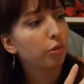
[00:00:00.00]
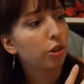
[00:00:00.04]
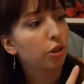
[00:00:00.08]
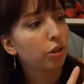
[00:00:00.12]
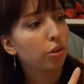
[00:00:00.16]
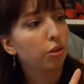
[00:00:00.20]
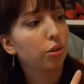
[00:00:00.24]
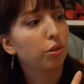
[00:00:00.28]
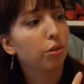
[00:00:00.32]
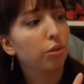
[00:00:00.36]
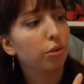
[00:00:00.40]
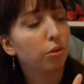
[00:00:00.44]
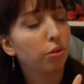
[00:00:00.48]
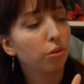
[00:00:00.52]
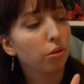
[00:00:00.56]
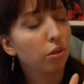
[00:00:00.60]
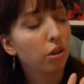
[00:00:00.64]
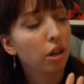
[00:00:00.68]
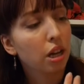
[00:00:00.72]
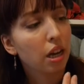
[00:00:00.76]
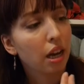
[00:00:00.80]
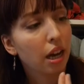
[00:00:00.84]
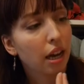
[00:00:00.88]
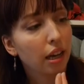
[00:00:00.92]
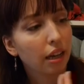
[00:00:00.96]
to
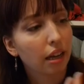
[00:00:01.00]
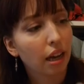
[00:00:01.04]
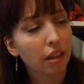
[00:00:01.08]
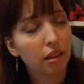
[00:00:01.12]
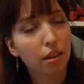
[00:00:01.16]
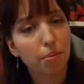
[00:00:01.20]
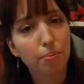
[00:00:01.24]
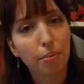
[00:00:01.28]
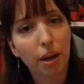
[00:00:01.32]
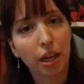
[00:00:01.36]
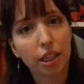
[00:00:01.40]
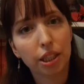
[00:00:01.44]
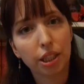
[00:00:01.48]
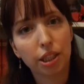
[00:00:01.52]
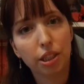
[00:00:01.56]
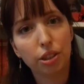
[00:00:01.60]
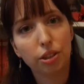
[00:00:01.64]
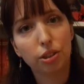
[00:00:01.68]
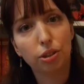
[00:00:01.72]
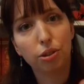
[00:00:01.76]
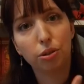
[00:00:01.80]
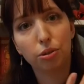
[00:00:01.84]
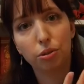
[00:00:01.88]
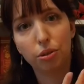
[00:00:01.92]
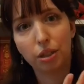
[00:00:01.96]
get the money
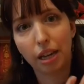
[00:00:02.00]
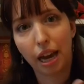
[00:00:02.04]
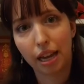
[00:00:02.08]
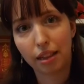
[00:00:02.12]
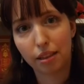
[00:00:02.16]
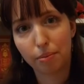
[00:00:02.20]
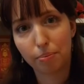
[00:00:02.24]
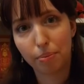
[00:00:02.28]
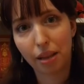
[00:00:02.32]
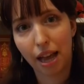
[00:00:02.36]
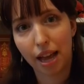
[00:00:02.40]
to get